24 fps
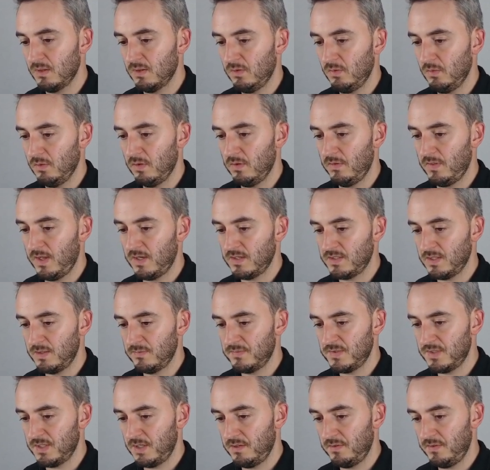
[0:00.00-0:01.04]
All of that
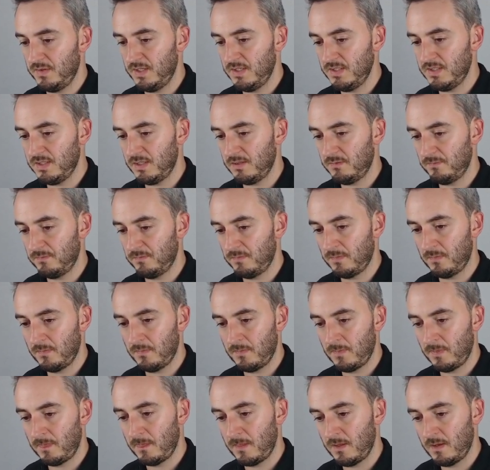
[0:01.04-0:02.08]
times sine theta.
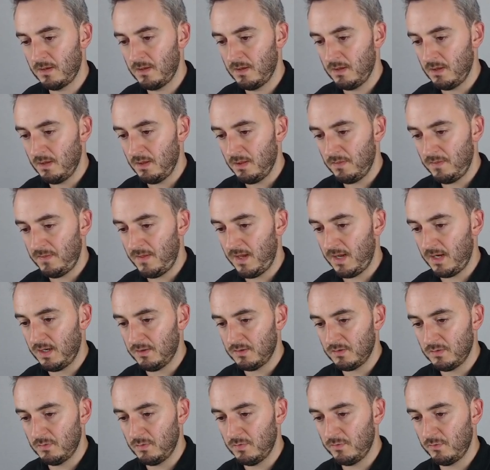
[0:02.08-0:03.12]

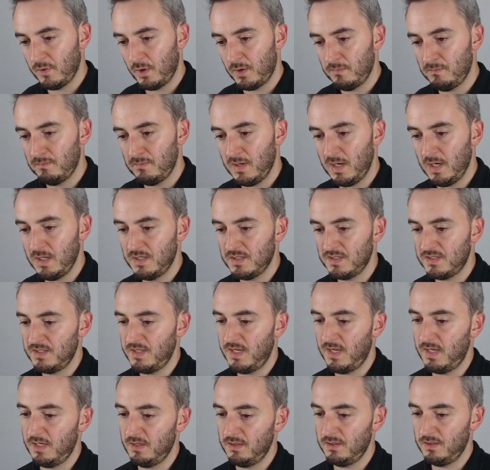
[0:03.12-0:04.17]
Then we've got minus
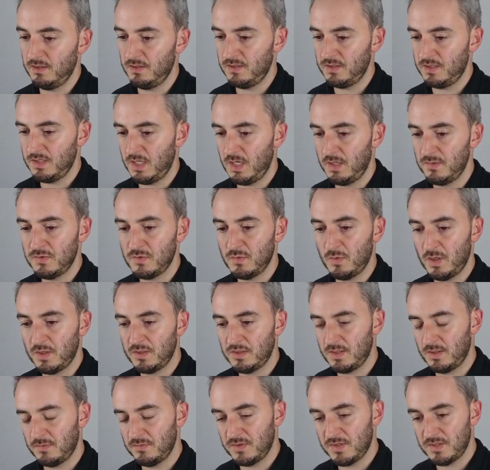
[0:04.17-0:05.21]
10 times 1
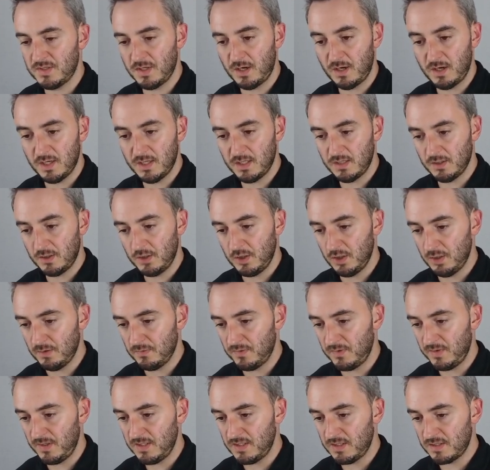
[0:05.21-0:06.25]
times sine
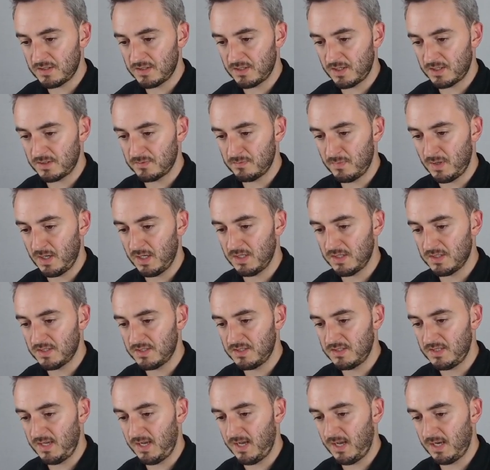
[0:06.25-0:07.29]
cubed theta, so that's minus
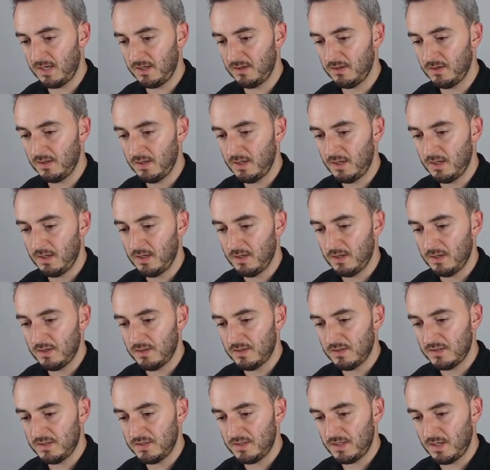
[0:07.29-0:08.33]
10
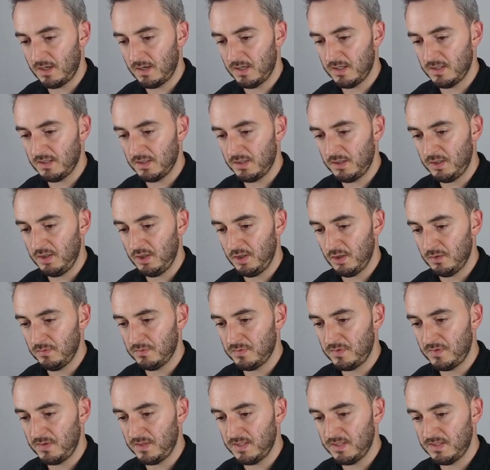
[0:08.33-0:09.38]
sine
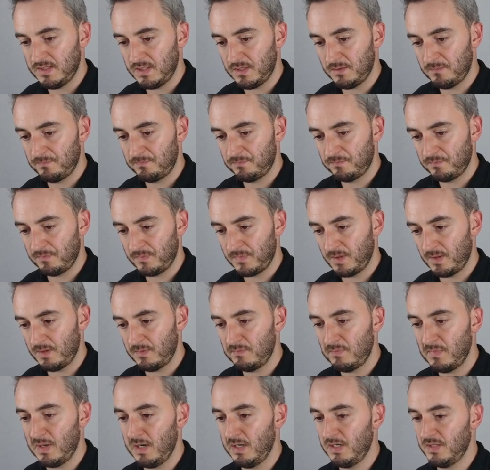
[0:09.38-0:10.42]
cubed theta. The
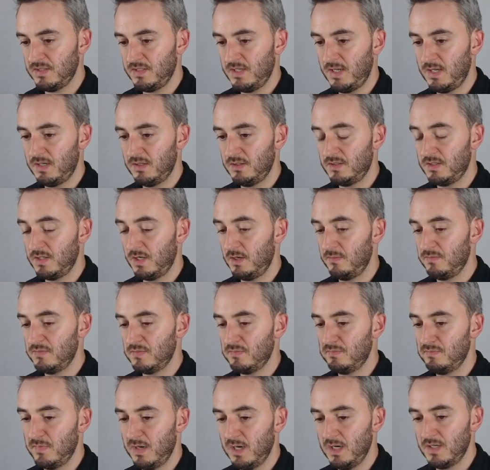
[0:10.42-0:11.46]
minus 10 times
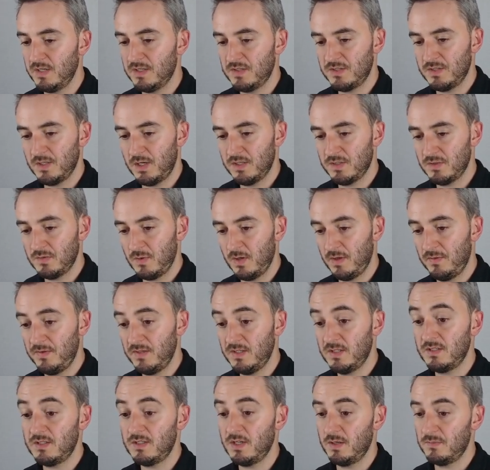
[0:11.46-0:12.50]
minus sine squared
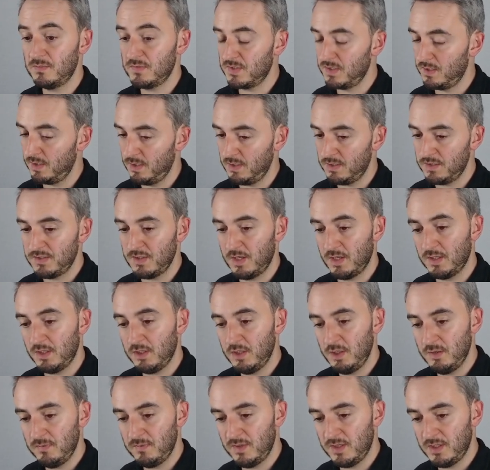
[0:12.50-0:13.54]
theta times sine
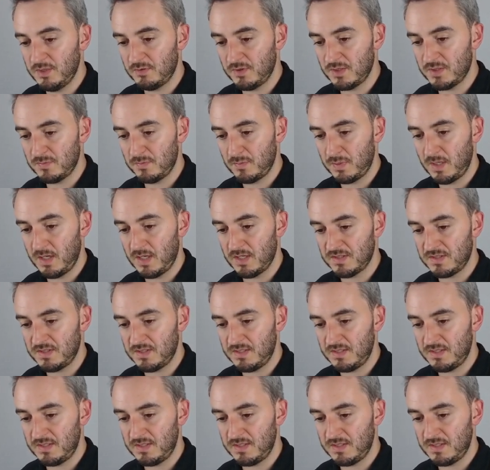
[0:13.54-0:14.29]
cubed theta is plus